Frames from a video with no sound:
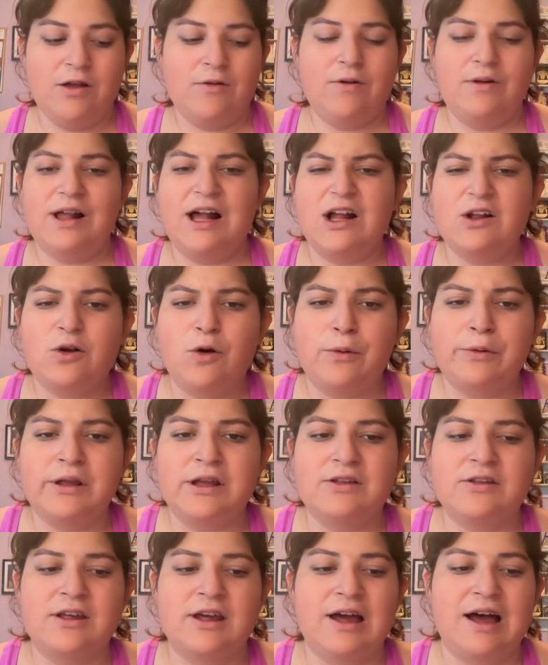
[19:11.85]
We're not going
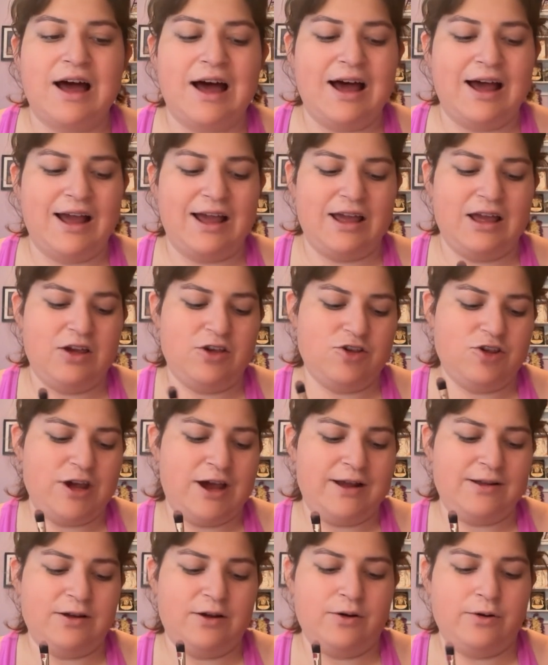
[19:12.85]
into
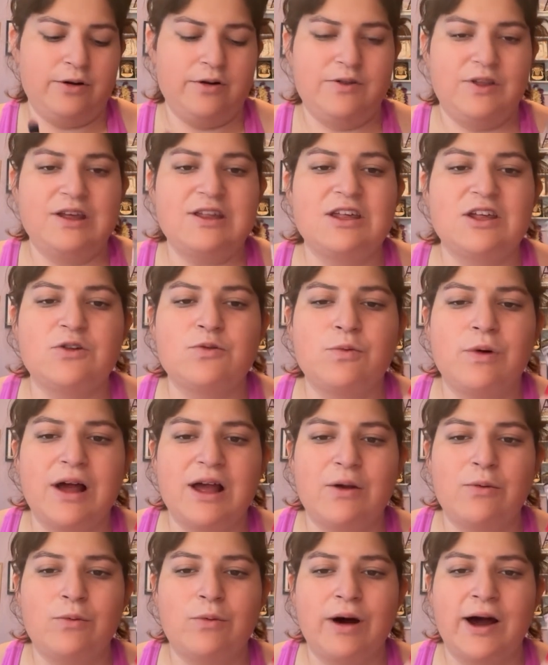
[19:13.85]
eyeshadow. This is Wet
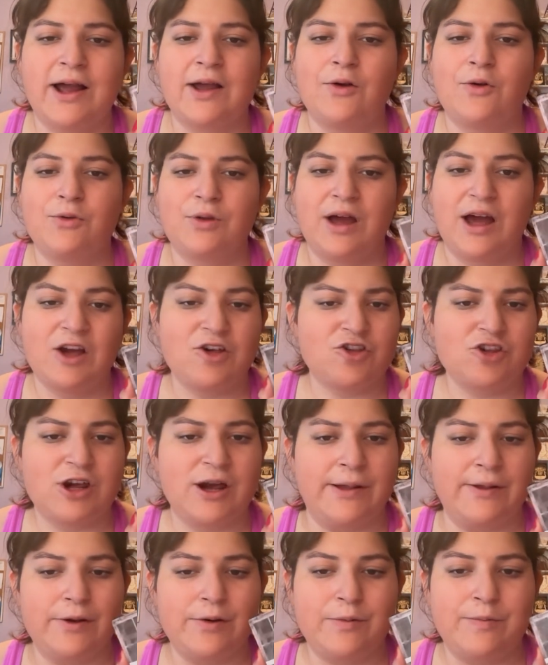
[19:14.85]
n Wild
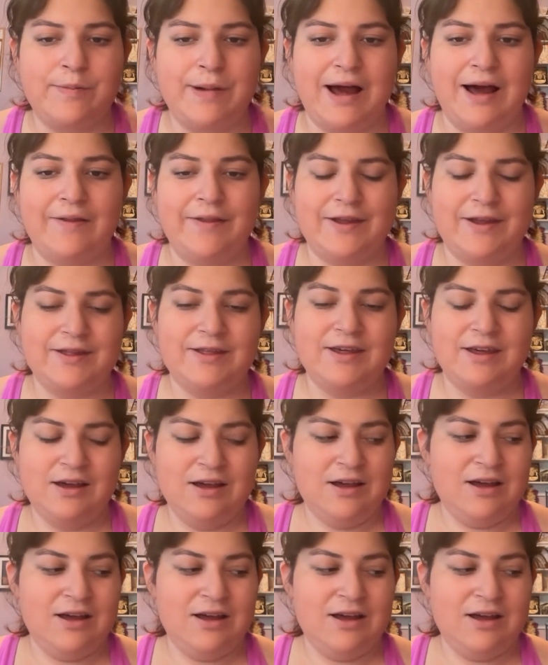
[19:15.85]
eyeshadow palette.